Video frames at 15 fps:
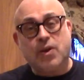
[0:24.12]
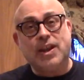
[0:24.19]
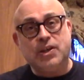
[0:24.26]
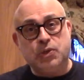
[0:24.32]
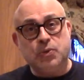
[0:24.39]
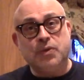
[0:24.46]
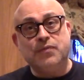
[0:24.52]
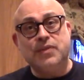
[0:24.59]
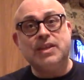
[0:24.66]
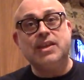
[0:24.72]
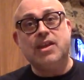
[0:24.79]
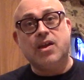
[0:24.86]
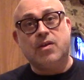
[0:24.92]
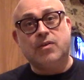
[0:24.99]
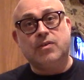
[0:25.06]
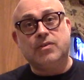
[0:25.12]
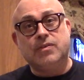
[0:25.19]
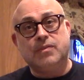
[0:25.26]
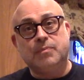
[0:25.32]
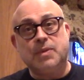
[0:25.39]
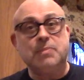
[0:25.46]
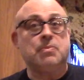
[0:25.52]
I'd do a video.
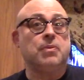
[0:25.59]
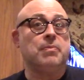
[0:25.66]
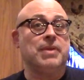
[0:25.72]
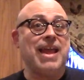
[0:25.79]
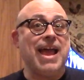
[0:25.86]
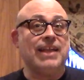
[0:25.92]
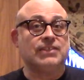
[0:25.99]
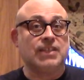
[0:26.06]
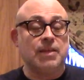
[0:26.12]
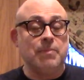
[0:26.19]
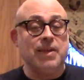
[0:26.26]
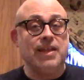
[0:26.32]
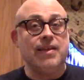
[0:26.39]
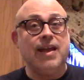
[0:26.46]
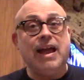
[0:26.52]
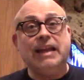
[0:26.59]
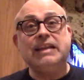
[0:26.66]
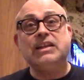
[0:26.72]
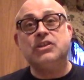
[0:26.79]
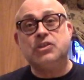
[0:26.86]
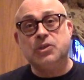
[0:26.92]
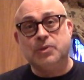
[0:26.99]
People have been asking me, how
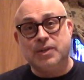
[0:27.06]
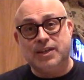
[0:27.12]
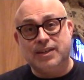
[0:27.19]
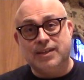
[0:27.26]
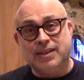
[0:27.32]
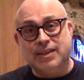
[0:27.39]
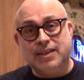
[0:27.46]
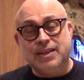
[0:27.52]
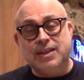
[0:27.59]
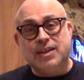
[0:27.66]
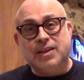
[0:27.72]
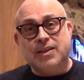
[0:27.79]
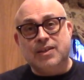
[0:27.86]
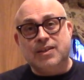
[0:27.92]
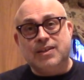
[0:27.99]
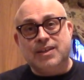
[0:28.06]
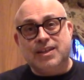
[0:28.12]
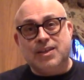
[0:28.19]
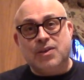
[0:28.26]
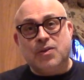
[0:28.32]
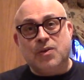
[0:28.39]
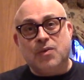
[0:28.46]
do you do it? How do you do it,
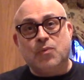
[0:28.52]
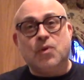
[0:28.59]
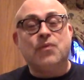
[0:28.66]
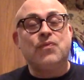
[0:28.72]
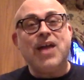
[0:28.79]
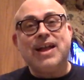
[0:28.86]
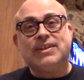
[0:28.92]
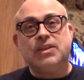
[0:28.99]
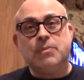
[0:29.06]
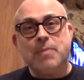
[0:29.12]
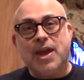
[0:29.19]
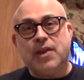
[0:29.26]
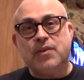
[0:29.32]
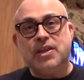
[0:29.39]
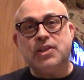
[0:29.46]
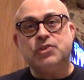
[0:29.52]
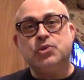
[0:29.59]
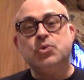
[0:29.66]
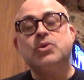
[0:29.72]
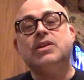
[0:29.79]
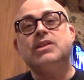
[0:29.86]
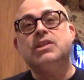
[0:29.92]
Mike? Well, fact of the matter is
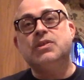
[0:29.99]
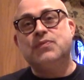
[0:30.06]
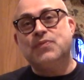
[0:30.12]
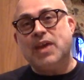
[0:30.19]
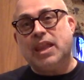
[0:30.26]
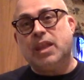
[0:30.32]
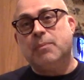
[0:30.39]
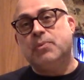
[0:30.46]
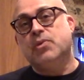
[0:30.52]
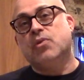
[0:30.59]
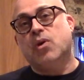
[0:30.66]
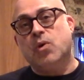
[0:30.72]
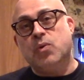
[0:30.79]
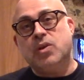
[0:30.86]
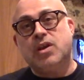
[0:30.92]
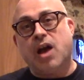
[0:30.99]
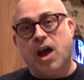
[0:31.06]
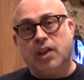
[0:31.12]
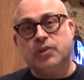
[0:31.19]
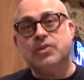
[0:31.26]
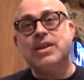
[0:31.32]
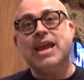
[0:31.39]
you can develop your own
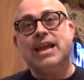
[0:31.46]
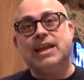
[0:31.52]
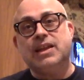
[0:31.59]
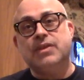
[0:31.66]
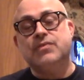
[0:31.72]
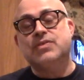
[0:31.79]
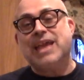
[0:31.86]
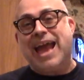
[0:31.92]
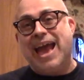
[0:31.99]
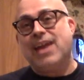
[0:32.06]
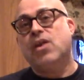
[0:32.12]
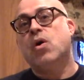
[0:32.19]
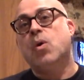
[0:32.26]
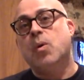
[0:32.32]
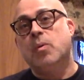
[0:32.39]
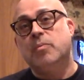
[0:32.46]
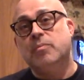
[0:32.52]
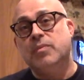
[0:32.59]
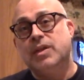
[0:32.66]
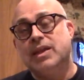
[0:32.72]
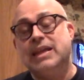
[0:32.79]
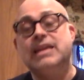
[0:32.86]
color negatives at
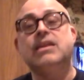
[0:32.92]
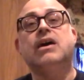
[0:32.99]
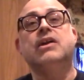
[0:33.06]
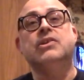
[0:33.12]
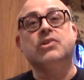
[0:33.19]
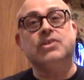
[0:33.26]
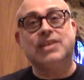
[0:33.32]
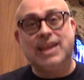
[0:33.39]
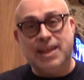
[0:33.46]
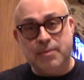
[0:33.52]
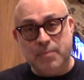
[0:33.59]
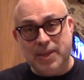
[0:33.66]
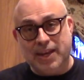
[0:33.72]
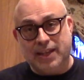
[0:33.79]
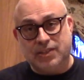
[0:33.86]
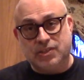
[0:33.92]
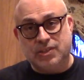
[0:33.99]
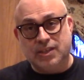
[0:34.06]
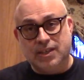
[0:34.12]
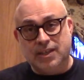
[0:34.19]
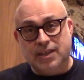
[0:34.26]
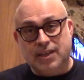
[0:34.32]
home in under 10 minutes.
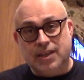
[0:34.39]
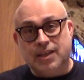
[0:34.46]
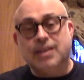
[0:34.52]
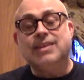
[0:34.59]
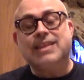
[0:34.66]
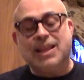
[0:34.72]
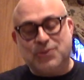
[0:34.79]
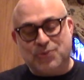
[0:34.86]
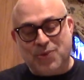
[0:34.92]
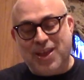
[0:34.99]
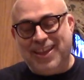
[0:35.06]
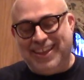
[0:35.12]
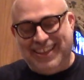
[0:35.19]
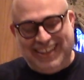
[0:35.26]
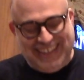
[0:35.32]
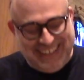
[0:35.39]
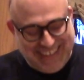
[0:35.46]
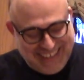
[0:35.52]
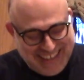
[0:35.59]
What? That's right.